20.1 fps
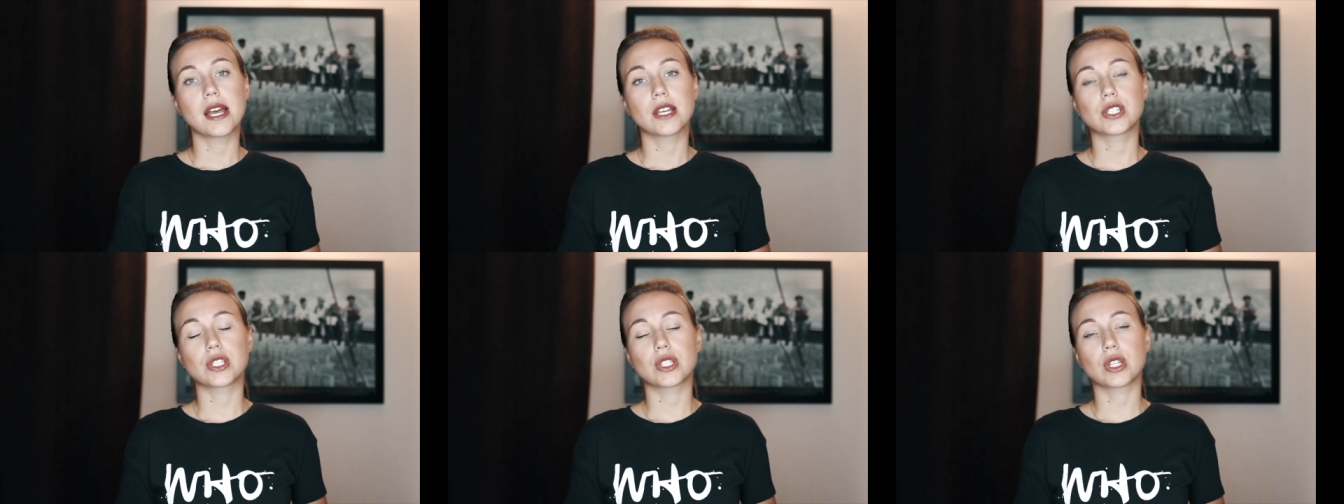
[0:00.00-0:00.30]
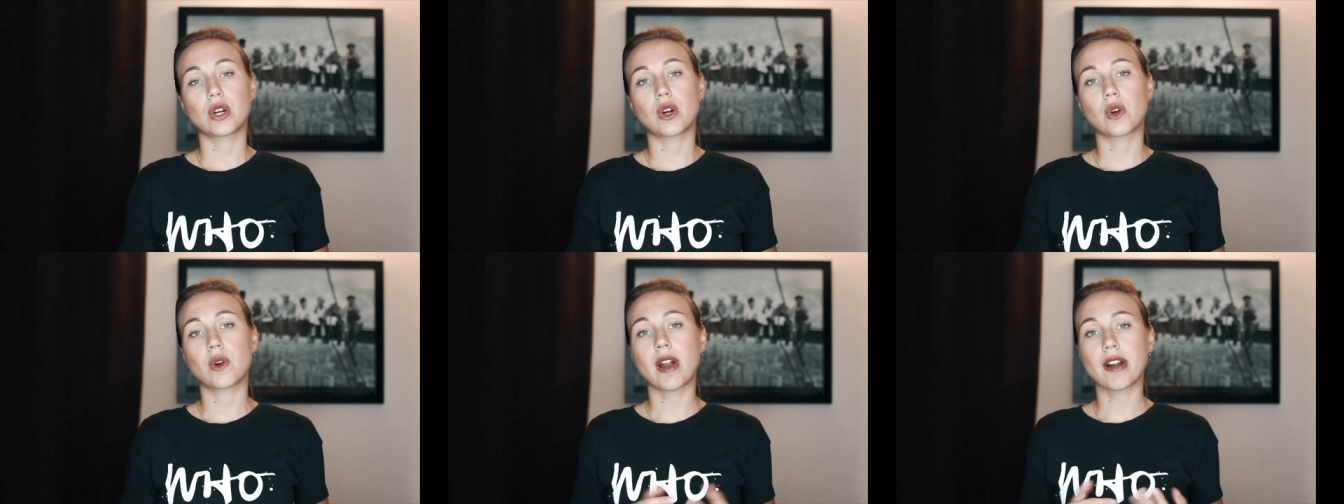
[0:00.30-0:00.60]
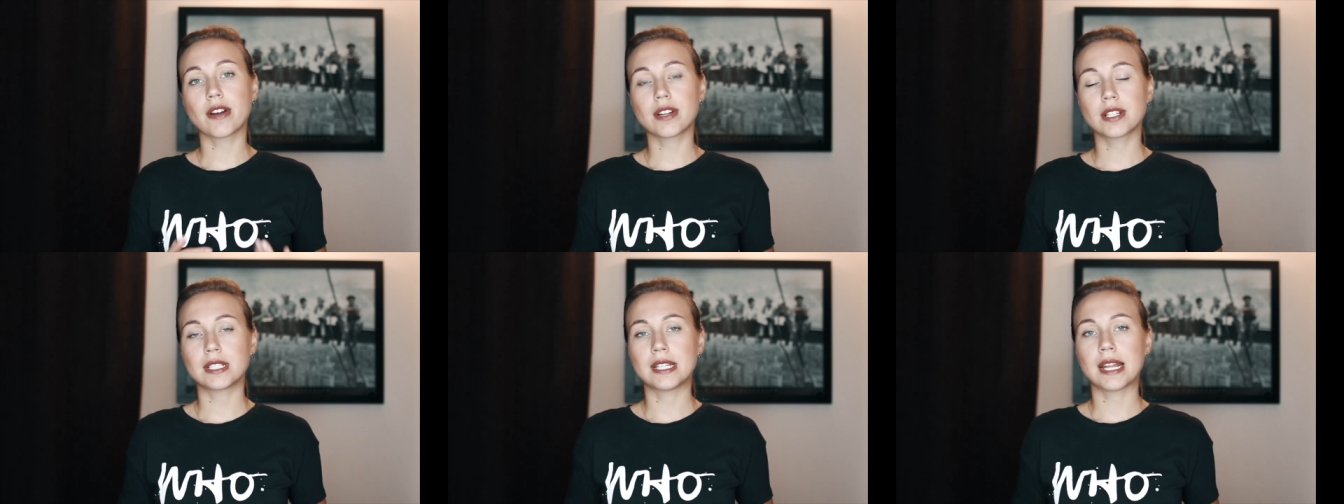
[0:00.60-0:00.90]
So
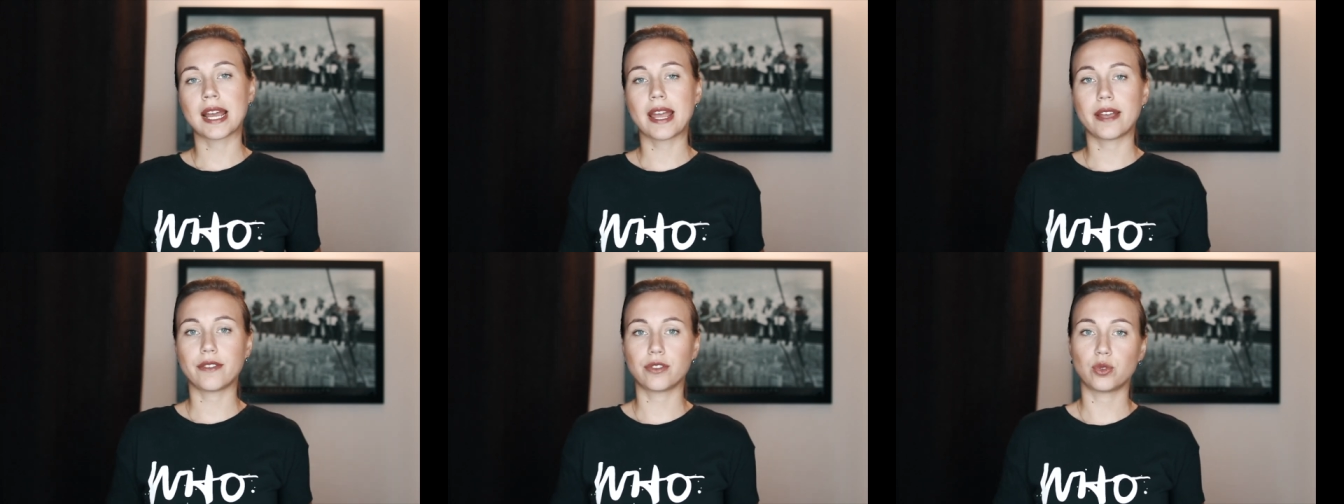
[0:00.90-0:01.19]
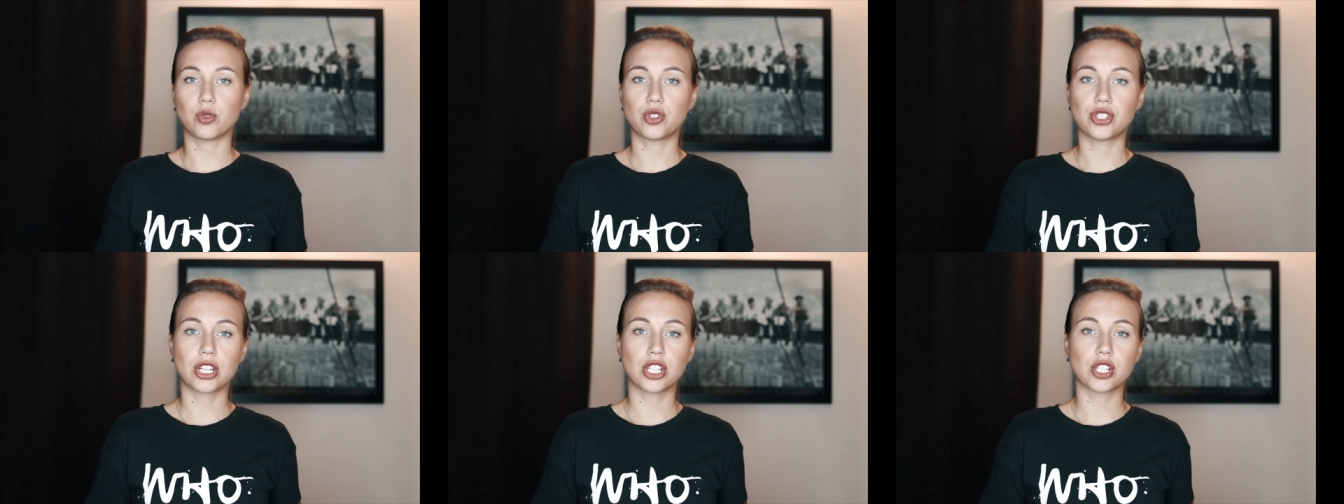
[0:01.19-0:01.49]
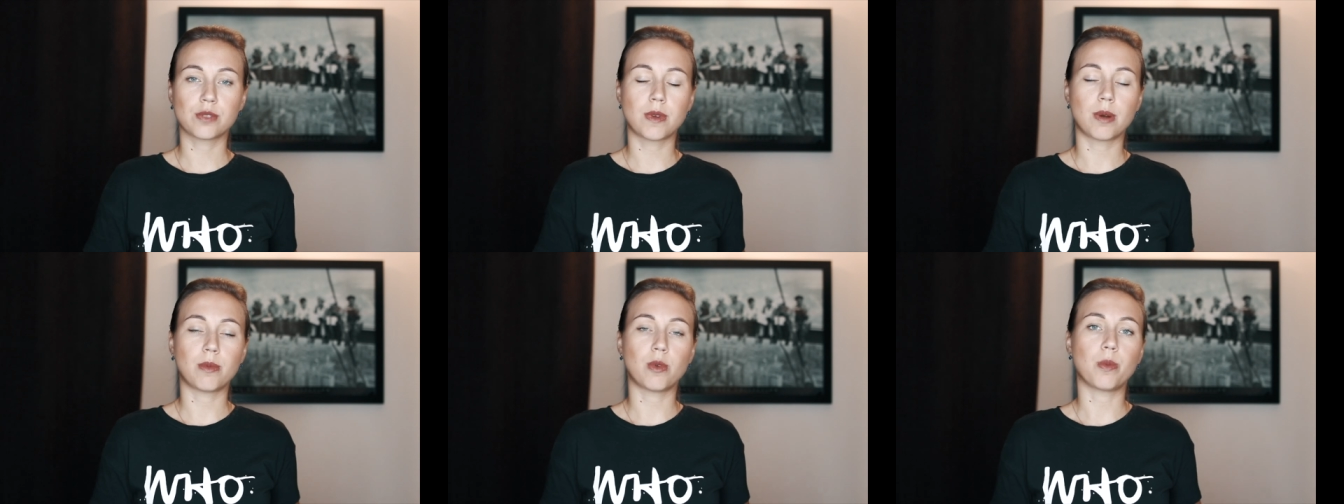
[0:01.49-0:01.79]
currently I have to
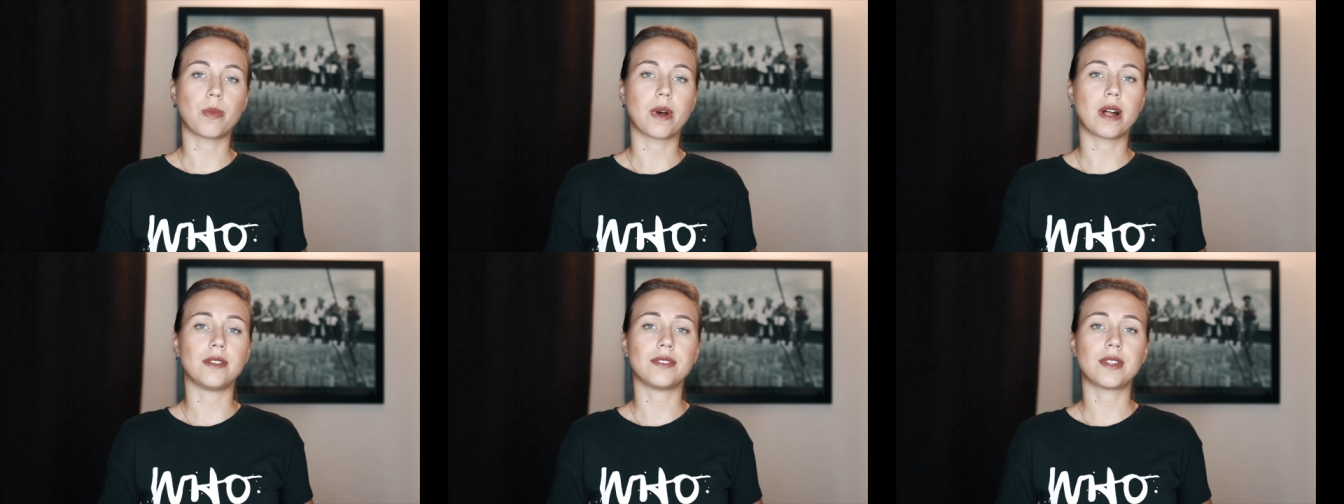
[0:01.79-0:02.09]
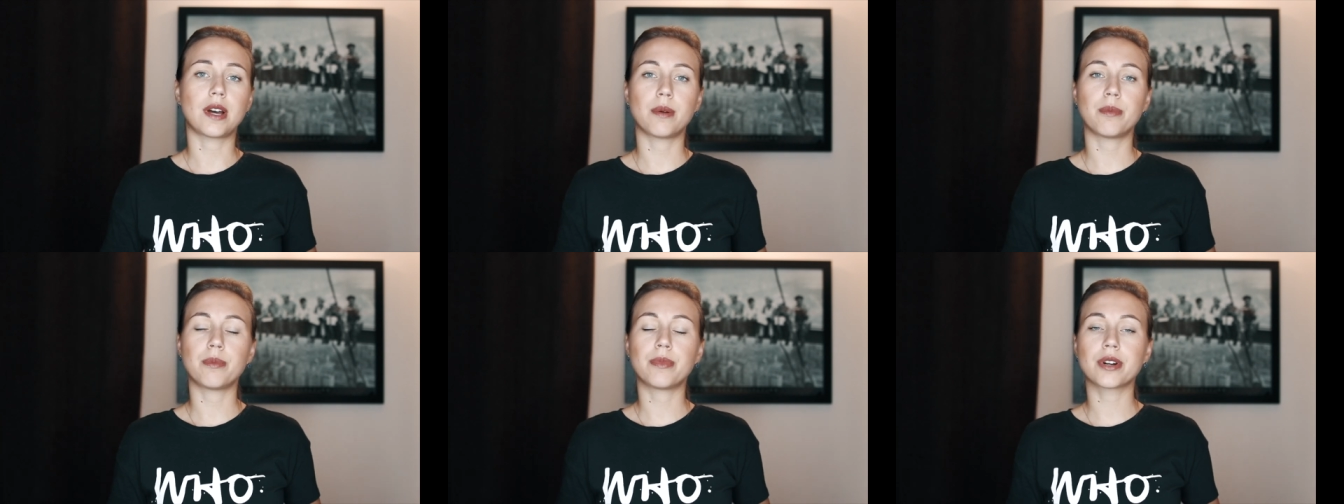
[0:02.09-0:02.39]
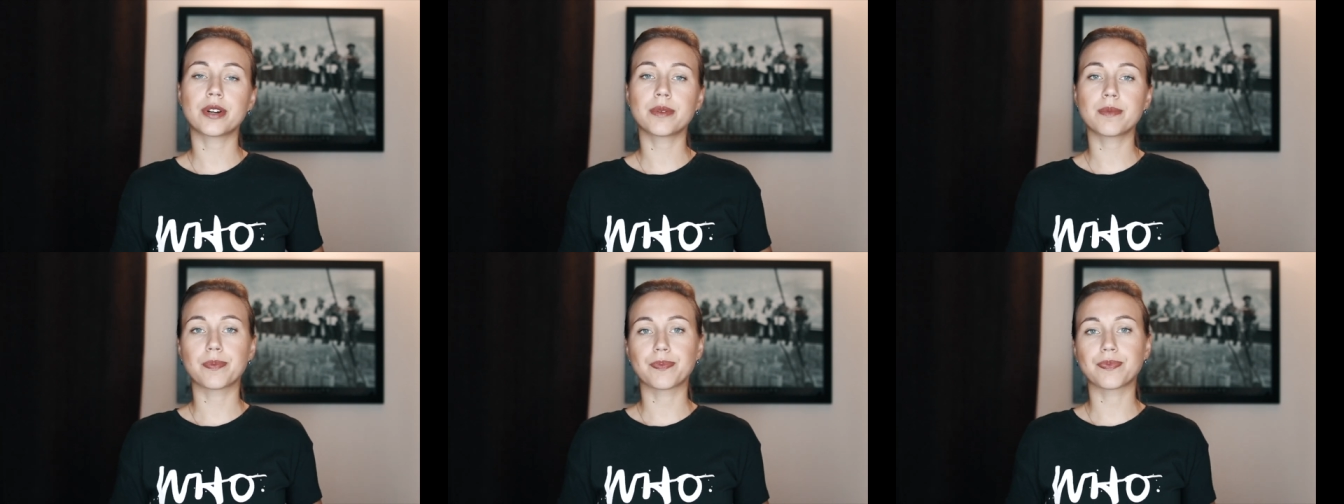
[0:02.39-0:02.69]
change my mobile
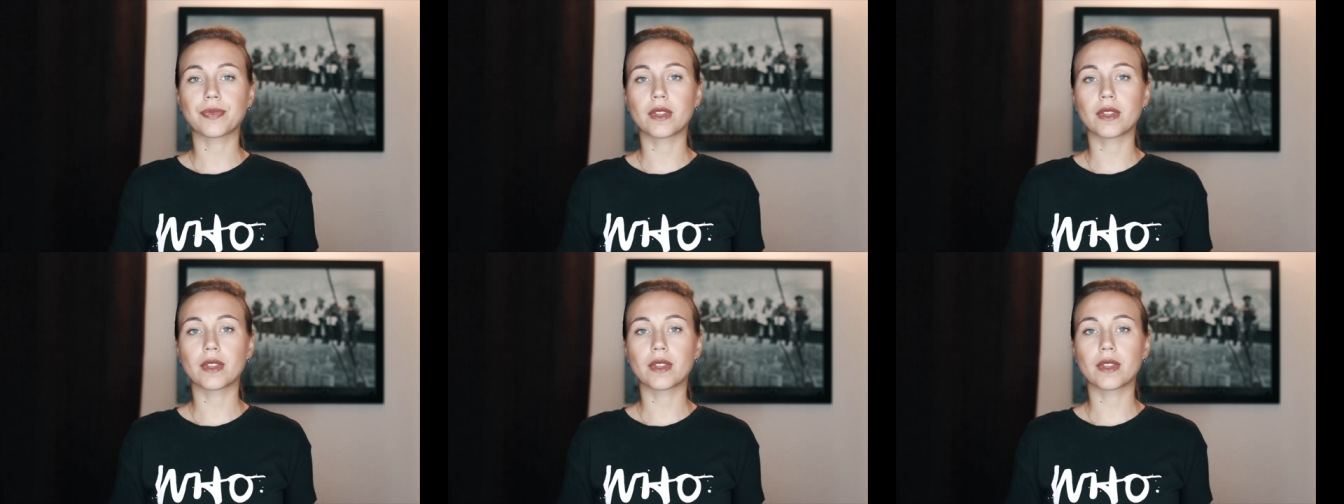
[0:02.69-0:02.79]
number